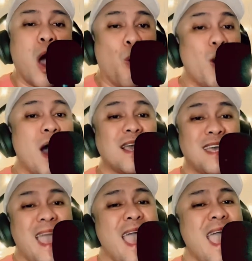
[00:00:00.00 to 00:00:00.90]
Why
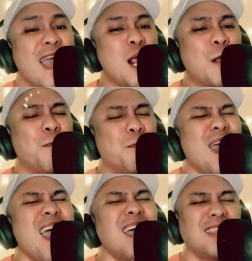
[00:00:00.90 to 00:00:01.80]
can't it
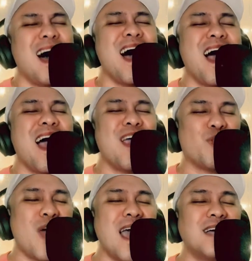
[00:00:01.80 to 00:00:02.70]
be like
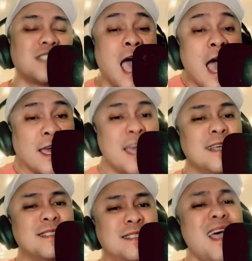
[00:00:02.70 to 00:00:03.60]
that?
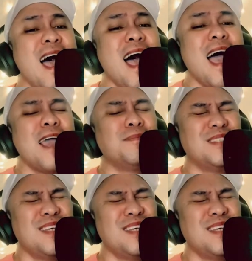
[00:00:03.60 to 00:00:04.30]
Cause I am